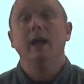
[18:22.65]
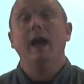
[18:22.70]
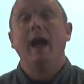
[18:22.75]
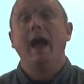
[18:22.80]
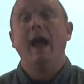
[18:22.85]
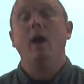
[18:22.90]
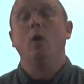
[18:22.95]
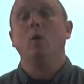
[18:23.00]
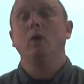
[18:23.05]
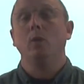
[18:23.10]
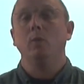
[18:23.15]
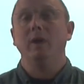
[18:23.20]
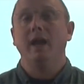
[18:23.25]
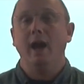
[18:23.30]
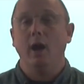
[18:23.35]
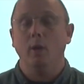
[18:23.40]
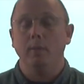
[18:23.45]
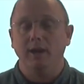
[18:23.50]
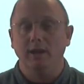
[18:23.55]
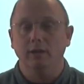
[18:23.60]
How can we
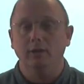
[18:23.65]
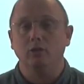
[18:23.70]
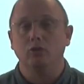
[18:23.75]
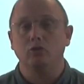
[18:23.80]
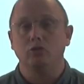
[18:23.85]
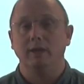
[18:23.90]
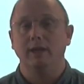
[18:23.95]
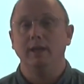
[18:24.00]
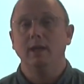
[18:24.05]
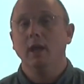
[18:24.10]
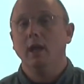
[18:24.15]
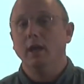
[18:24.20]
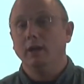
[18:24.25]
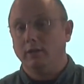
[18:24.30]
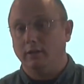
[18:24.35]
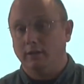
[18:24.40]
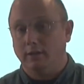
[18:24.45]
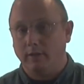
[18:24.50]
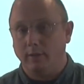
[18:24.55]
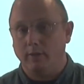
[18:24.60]
help industry
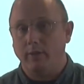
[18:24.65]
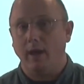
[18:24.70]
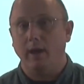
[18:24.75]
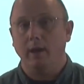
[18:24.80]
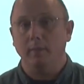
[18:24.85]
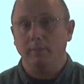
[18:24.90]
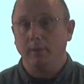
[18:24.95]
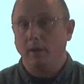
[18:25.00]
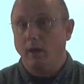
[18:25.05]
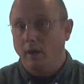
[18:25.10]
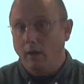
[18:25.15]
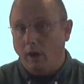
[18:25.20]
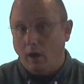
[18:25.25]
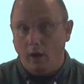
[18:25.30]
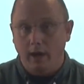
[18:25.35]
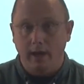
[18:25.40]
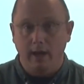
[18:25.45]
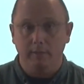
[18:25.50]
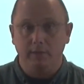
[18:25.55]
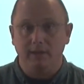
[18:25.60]
to develop
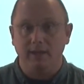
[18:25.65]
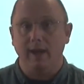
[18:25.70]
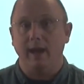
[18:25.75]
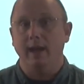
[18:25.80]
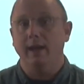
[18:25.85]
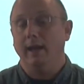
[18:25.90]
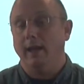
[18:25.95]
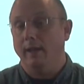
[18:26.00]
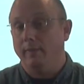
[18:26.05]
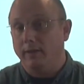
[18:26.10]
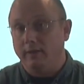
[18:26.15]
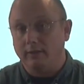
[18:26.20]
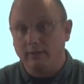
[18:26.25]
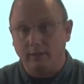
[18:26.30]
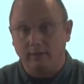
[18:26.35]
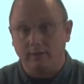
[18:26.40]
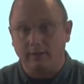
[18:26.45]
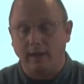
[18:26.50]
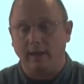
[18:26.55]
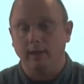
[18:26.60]
IMTA and this
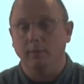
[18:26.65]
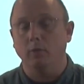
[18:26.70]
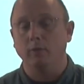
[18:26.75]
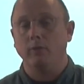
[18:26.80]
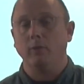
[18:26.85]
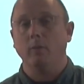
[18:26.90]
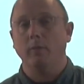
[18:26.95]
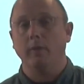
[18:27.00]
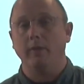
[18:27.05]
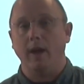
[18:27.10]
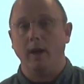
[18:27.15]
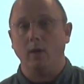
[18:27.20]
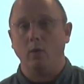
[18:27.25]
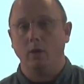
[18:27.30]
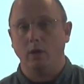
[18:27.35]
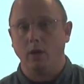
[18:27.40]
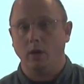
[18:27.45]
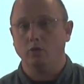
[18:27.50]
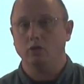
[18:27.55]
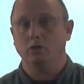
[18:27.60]
sustainable form of
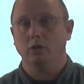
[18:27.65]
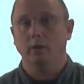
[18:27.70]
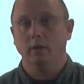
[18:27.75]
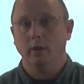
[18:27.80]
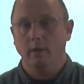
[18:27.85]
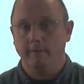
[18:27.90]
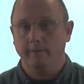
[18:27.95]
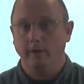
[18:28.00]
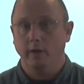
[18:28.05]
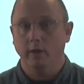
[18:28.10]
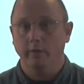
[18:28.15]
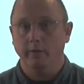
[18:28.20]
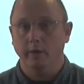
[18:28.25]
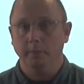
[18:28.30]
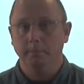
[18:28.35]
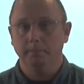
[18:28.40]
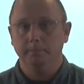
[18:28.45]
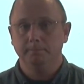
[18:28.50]
aquaculture further?